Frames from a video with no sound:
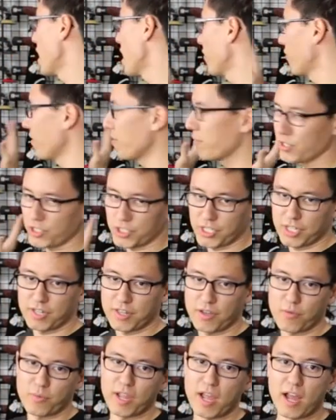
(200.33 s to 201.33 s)
every
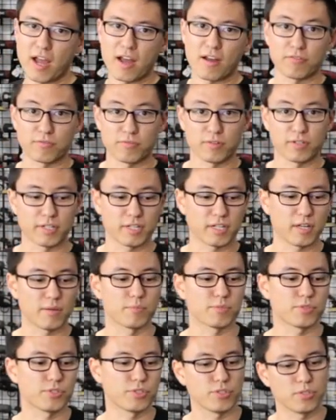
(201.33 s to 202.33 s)
machine that we have when it
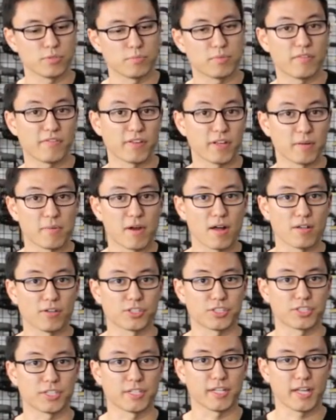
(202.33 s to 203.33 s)
comes to buffing and
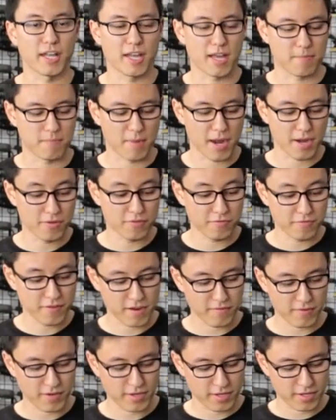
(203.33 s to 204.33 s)
polishing, and my new
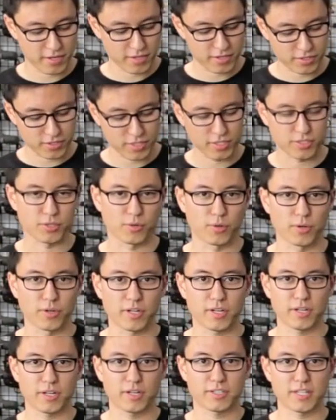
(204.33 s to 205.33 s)
favorite is the
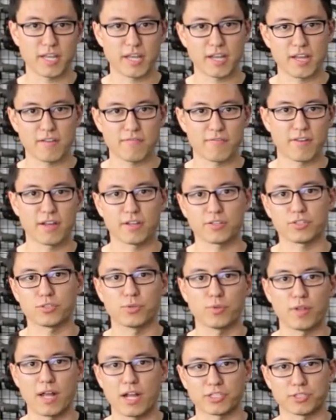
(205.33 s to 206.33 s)
Torque 10FX
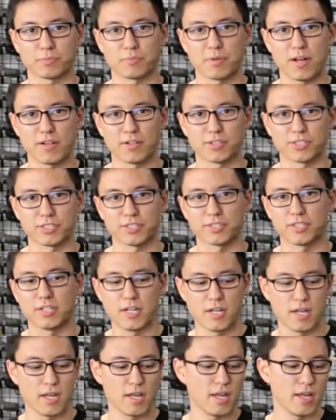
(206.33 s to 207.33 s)
dual action polisher.
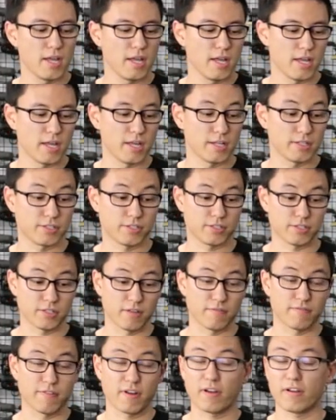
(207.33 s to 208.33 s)
It's
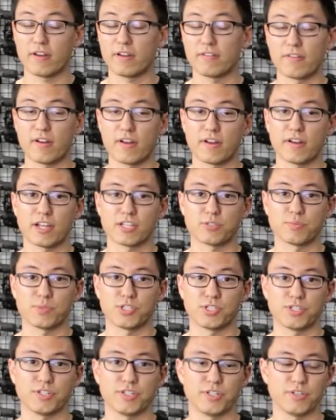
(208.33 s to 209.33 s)
a very, very nice
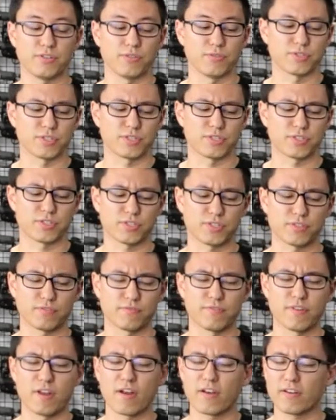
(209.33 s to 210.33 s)
machine to use. It's
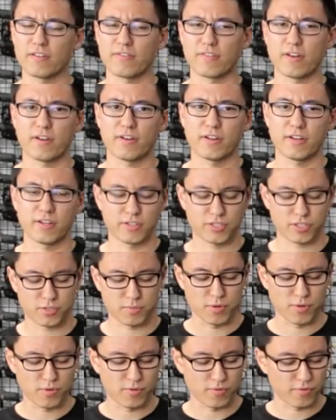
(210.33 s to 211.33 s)
very, very
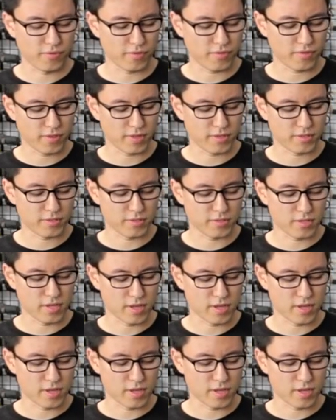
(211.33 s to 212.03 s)
smooth. It